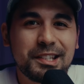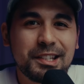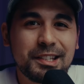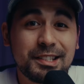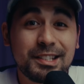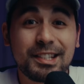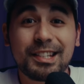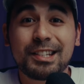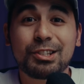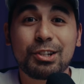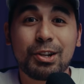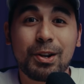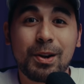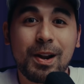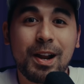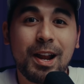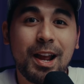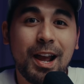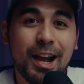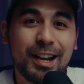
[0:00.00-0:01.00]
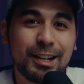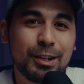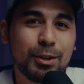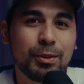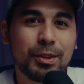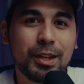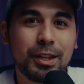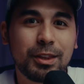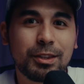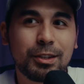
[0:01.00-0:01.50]
things easier. I know
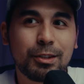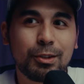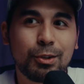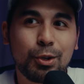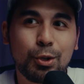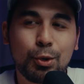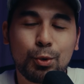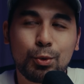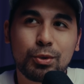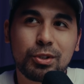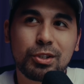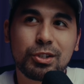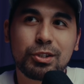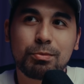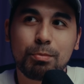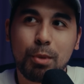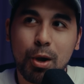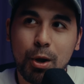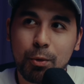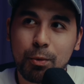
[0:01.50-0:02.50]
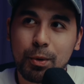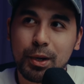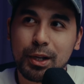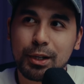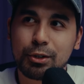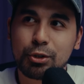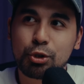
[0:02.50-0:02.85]
that the new SmallRig